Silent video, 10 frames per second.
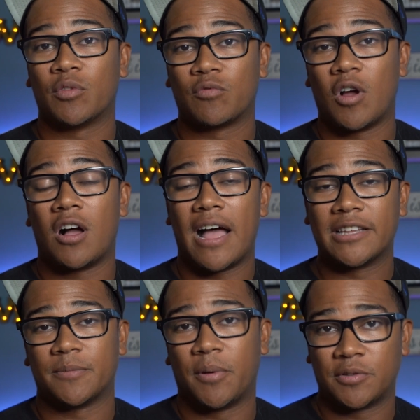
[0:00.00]
with RAW
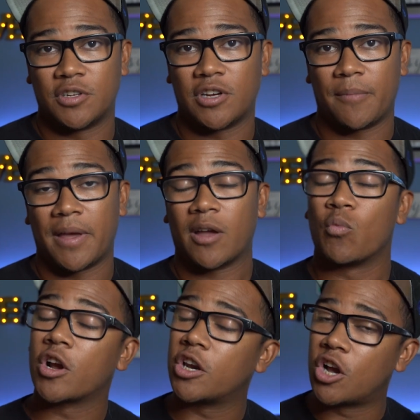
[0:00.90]
as opposed to JPEG.
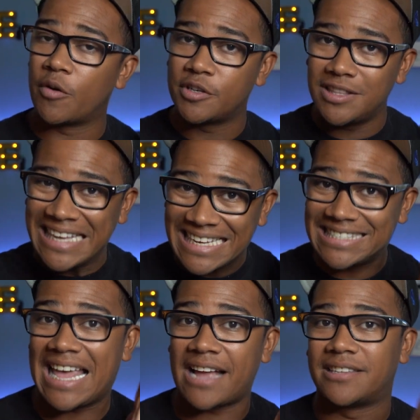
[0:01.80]
And we're gonna go into the
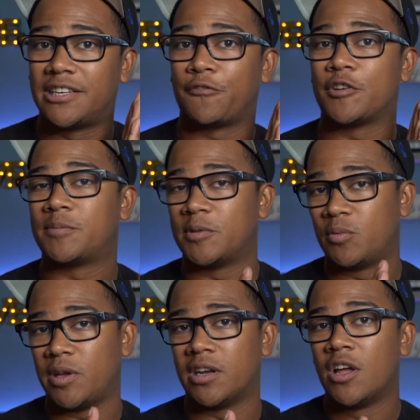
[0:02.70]
exact difference
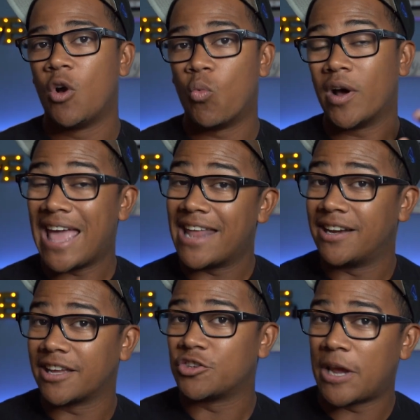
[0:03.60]
between what
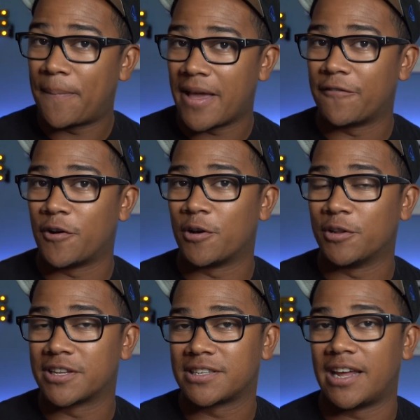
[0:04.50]
editing a JPEG photo
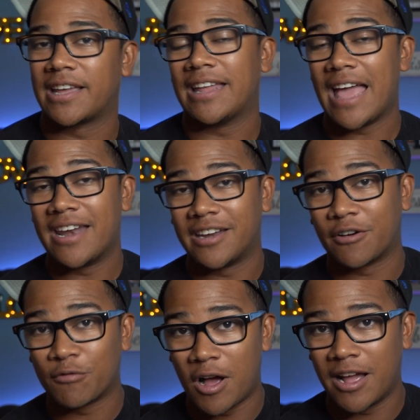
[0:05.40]
looks like and editing
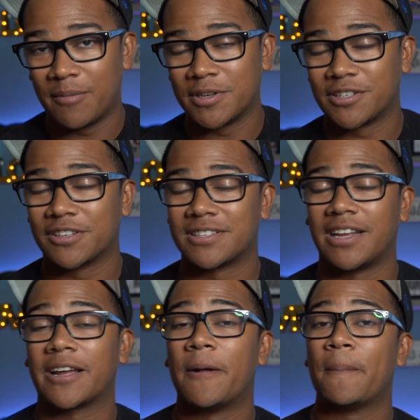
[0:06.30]
a RAW image looks
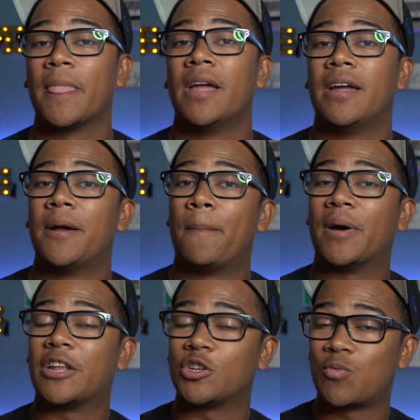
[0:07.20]
like.
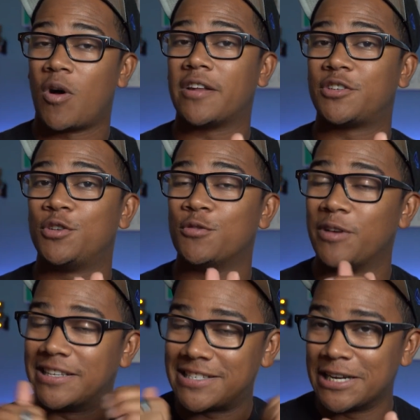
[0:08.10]
But I just want
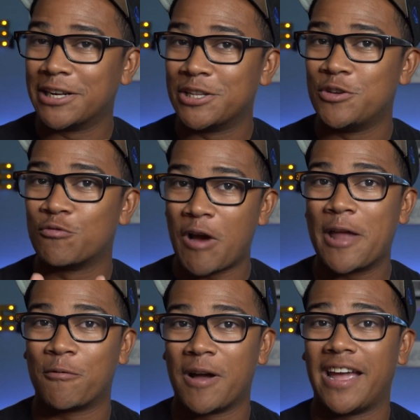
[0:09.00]
to instill in you
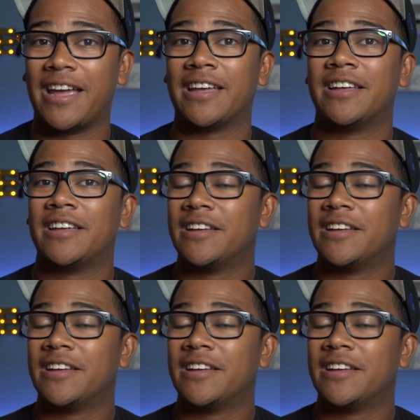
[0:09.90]
right away,